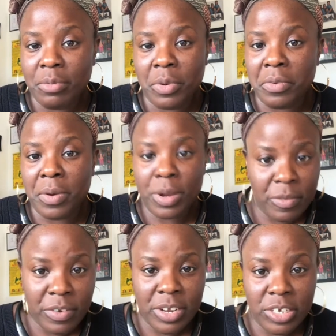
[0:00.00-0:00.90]
We're ready
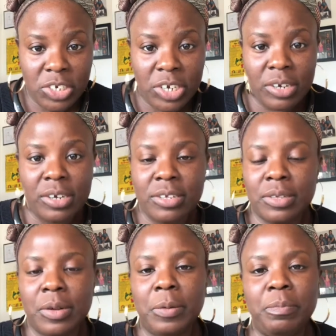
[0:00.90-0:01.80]
for next year.
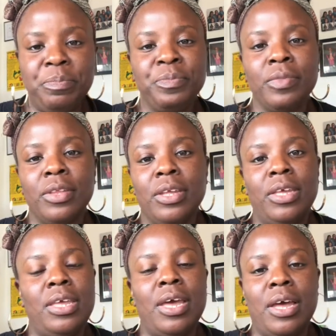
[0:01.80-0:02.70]
So
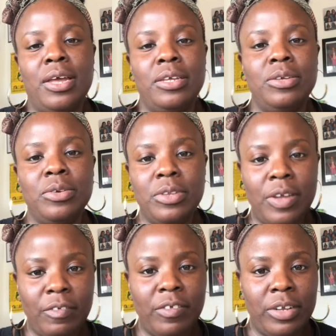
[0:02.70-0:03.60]
yeah, you could
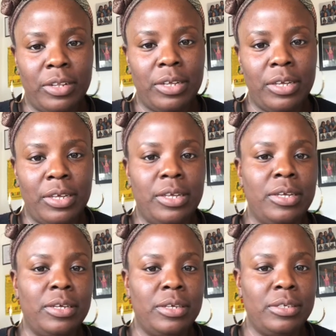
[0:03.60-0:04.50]
definitely,